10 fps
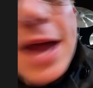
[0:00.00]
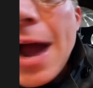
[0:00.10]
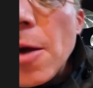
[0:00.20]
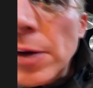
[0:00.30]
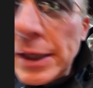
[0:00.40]

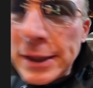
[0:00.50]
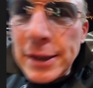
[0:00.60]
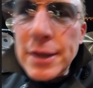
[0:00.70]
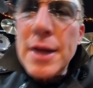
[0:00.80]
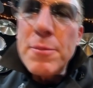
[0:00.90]
now
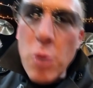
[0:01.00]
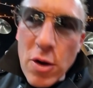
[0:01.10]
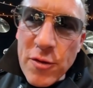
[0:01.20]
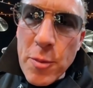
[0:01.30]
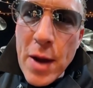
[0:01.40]
in
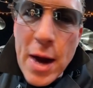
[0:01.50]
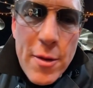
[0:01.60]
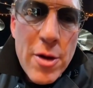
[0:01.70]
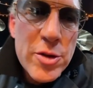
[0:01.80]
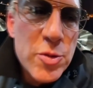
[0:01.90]
Porno for
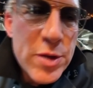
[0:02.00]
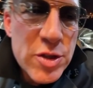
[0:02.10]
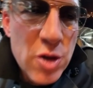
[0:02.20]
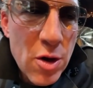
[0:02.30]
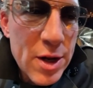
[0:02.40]
Pyros, we
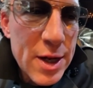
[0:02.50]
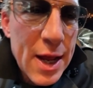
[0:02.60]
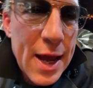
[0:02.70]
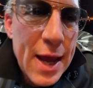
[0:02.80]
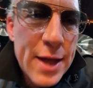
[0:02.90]
started,
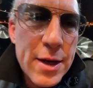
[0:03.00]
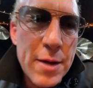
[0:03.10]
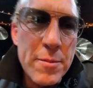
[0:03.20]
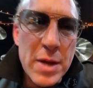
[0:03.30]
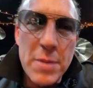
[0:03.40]
and
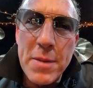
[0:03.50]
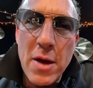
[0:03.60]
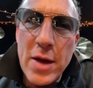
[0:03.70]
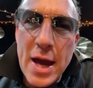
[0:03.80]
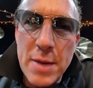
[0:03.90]
me and
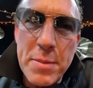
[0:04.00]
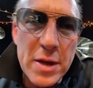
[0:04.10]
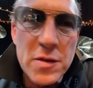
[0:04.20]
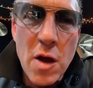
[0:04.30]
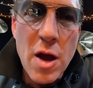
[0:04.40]
Perry had a
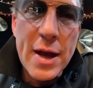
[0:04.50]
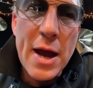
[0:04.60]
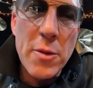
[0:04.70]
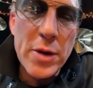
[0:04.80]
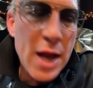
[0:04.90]
big talk
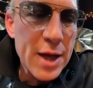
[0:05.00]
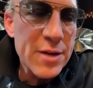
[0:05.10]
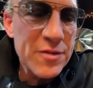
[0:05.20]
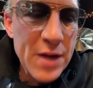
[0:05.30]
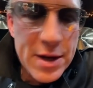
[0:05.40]
how we're not going
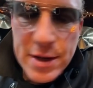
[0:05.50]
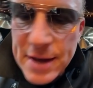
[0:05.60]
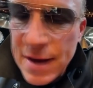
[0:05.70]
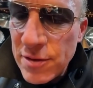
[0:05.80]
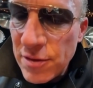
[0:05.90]
to find a
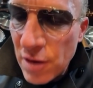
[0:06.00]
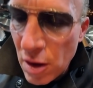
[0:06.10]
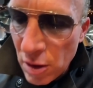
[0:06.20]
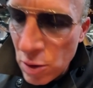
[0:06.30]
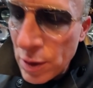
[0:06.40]
Dave
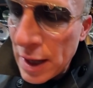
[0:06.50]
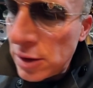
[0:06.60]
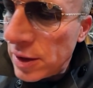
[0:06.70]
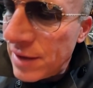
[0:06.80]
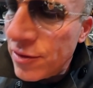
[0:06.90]
Navarro. We're not
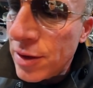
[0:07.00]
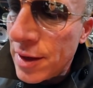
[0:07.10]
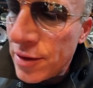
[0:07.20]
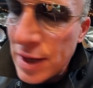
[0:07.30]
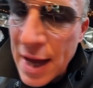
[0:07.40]
looking for
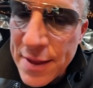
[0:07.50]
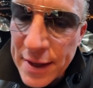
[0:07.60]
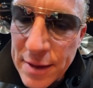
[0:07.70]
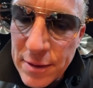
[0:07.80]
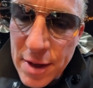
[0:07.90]
another guy that
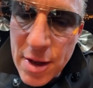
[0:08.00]
can